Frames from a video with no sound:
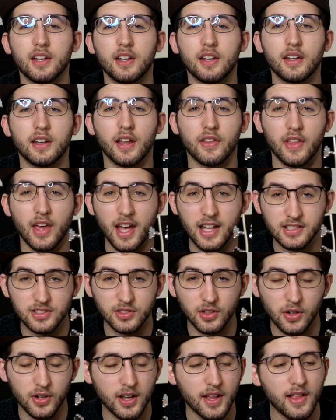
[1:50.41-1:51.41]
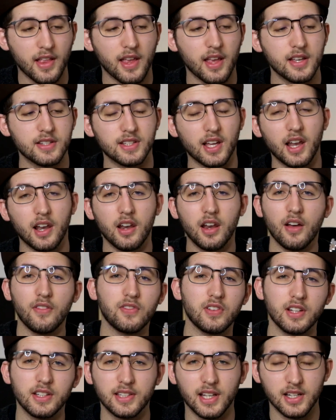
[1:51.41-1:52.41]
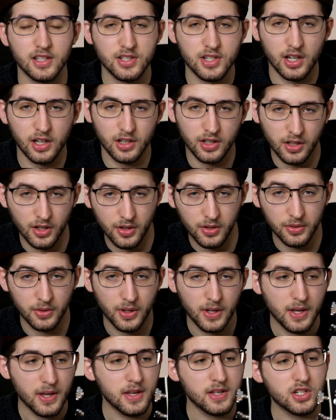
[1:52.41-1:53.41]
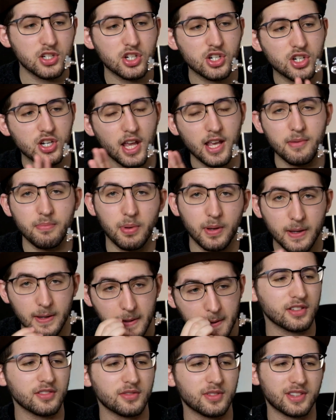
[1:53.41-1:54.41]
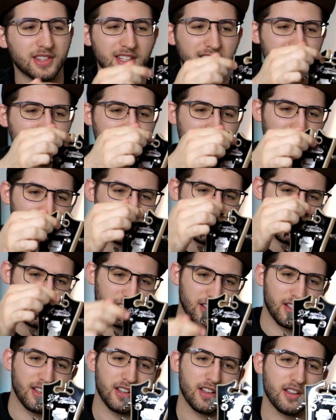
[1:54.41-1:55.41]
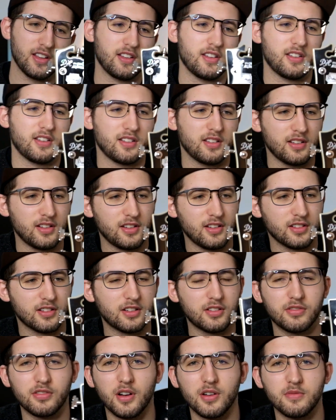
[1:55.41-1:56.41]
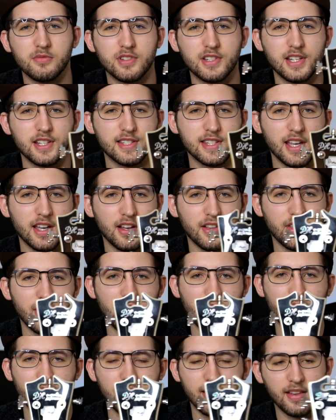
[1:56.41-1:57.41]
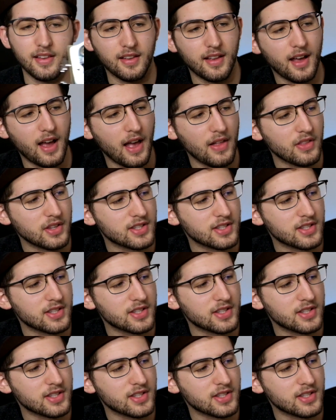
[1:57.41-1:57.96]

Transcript: Now the headstock is that lovely D'Angelico shape with this little chrome detail there at the